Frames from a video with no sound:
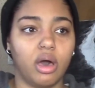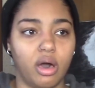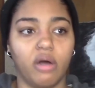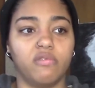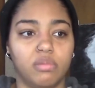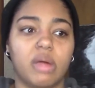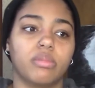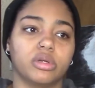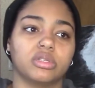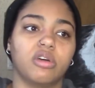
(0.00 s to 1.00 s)
of the
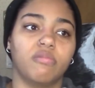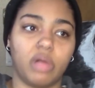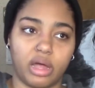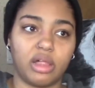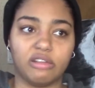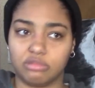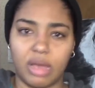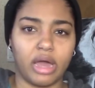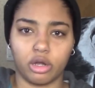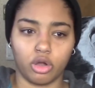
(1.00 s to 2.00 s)
members of Black Lives
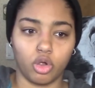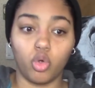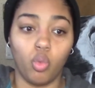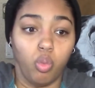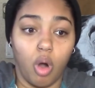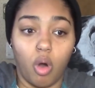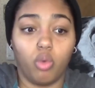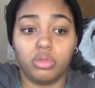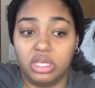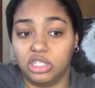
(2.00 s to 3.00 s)
Matter who
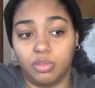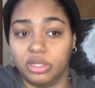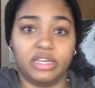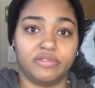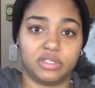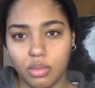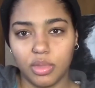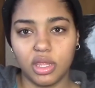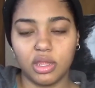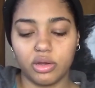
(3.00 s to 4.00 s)
hold these beliefs.
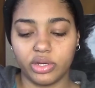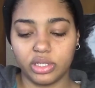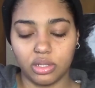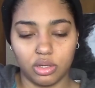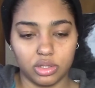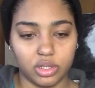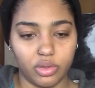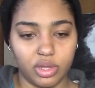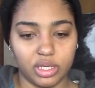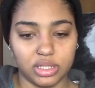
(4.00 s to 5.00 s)
But then there is also
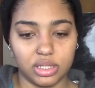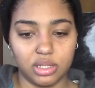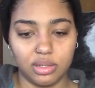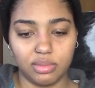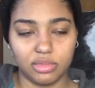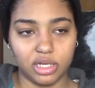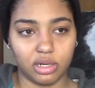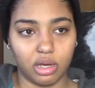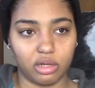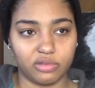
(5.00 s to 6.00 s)
this, I'm not gonna
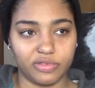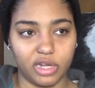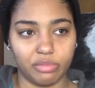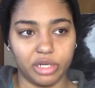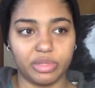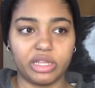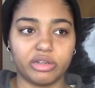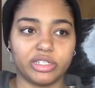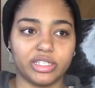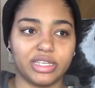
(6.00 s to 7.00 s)
call it a phenomenon, but there
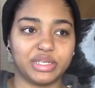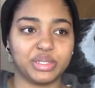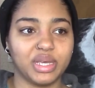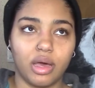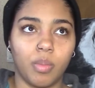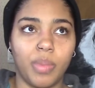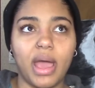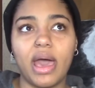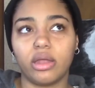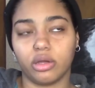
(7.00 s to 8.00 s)
is a
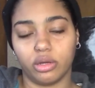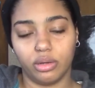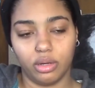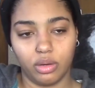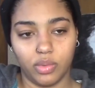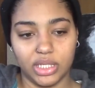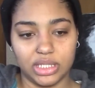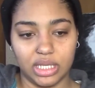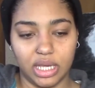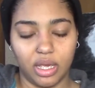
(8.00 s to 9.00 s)
pattern we
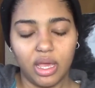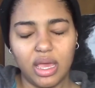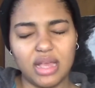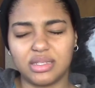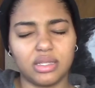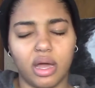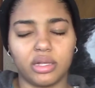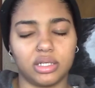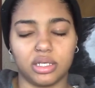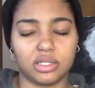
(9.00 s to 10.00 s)
see. It's
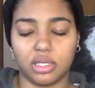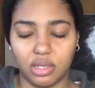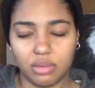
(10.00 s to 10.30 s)
not just